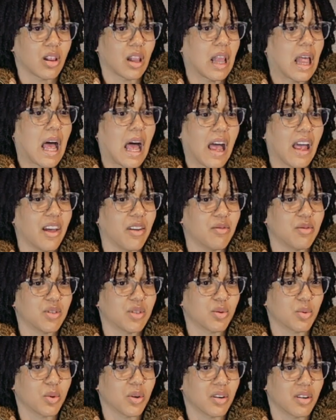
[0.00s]

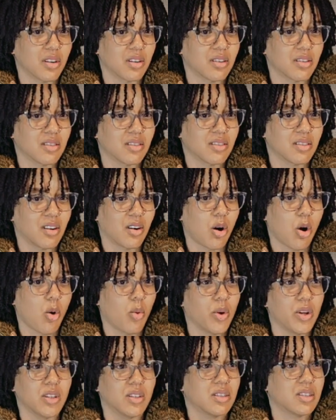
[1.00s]
lives were
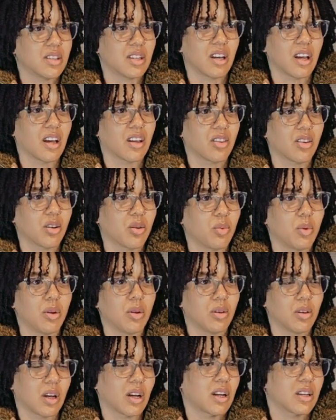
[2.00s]
always together.
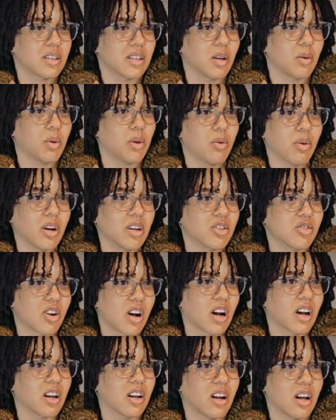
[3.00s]
Like I said, we ran
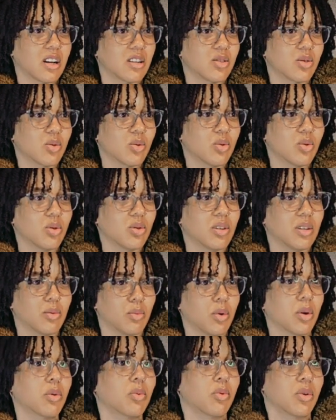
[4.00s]
track in high school,
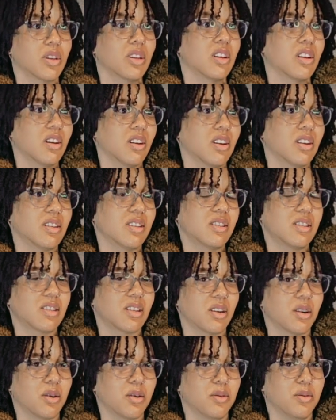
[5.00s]
and we were really good.
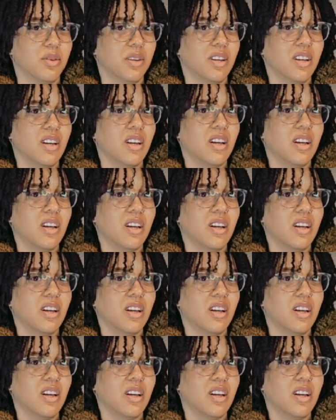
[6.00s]
So